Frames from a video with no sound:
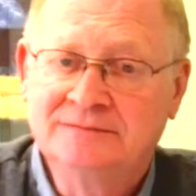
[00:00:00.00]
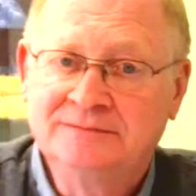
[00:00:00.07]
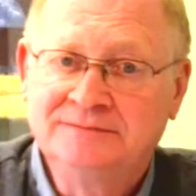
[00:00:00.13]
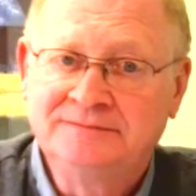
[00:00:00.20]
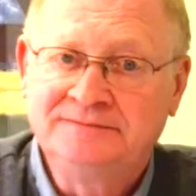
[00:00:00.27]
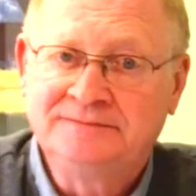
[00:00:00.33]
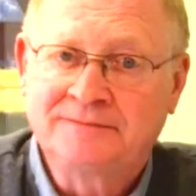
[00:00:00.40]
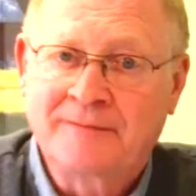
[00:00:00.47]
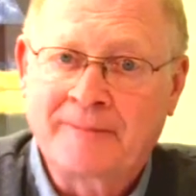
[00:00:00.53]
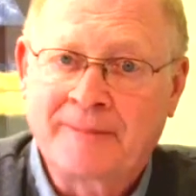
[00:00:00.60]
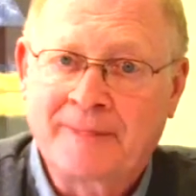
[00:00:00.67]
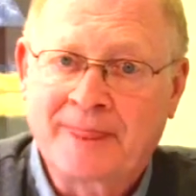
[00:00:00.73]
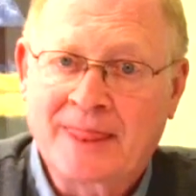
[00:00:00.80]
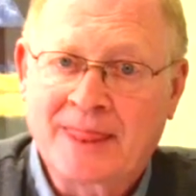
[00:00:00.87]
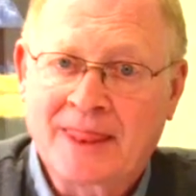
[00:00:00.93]
Would you
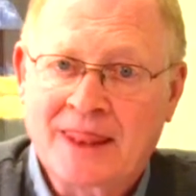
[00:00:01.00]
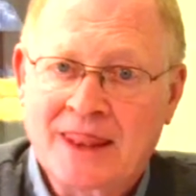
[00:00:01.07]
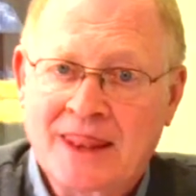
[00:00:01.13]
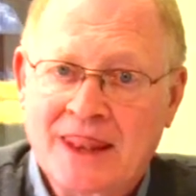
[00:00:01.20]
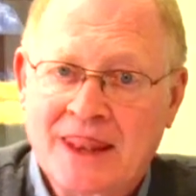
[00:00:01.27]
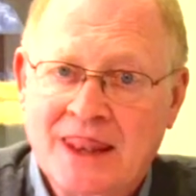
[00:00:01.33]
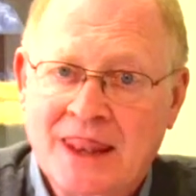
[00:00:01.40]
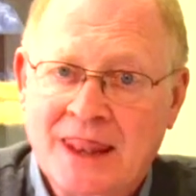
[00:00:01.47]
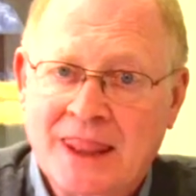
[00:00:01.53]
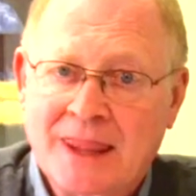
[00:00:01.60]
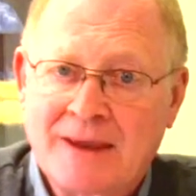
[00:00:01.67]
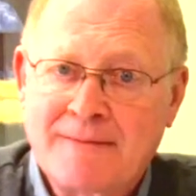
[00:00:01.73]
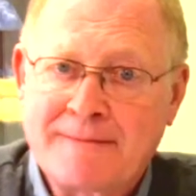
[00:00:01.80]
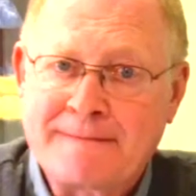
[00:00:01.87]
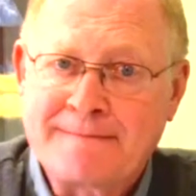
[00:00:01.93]
advise others to get
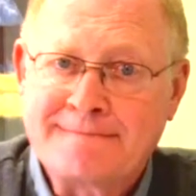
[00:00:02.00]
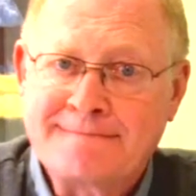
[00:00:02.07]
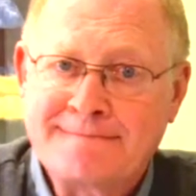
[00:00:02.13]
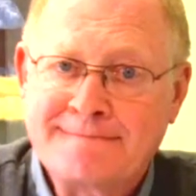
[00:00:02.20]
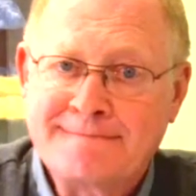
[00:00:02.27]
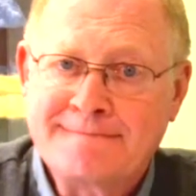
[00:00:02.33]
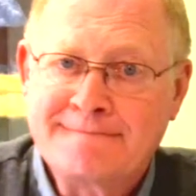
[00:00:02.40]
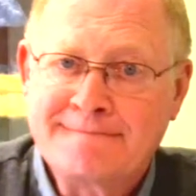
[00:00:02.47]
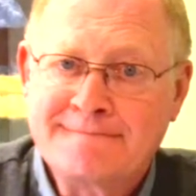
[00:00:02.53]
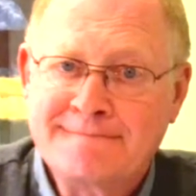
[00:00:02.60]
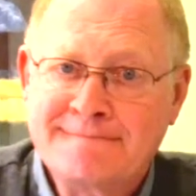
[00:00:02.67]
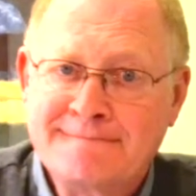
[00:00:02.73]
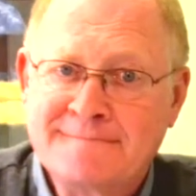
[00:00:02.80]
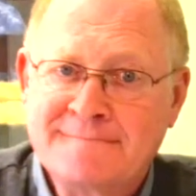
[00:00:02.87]
involved with social media?